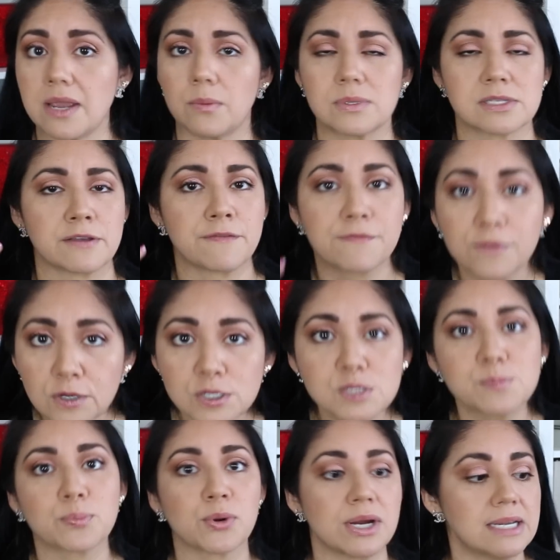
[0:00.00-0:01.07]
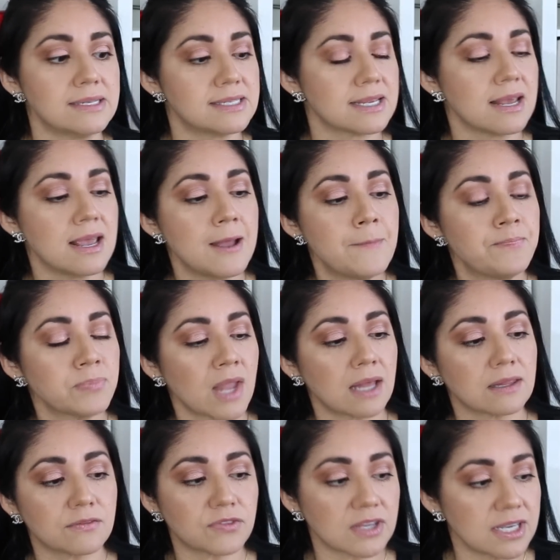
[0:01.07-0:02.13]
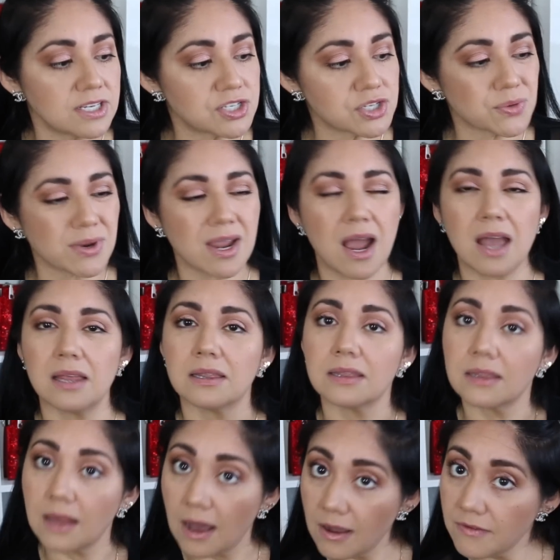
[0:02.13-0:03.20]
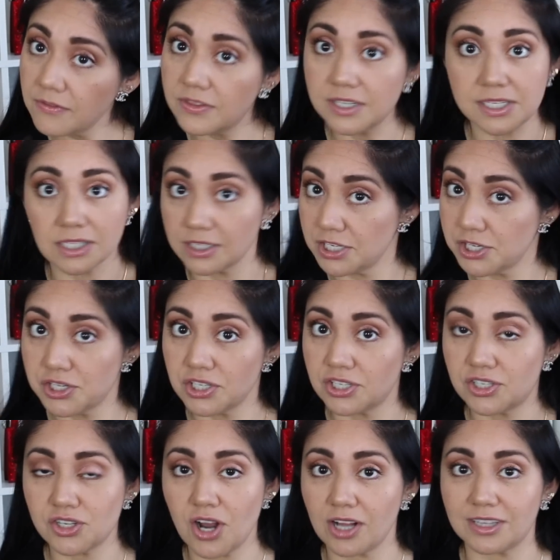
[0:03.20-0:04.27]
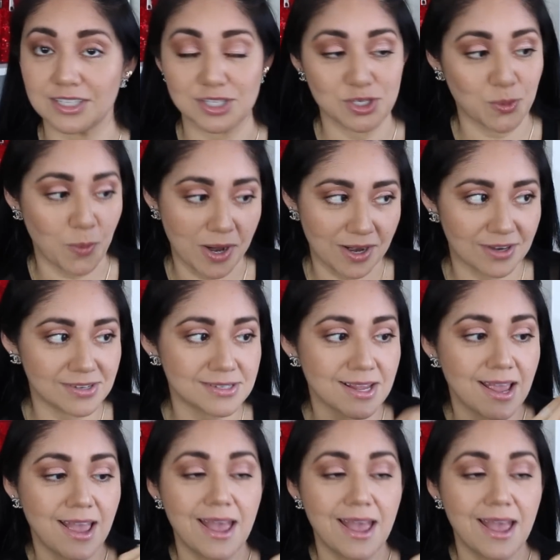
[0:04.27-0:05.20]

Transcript: It was the first print I love the history. I love the delicious chocolate squares.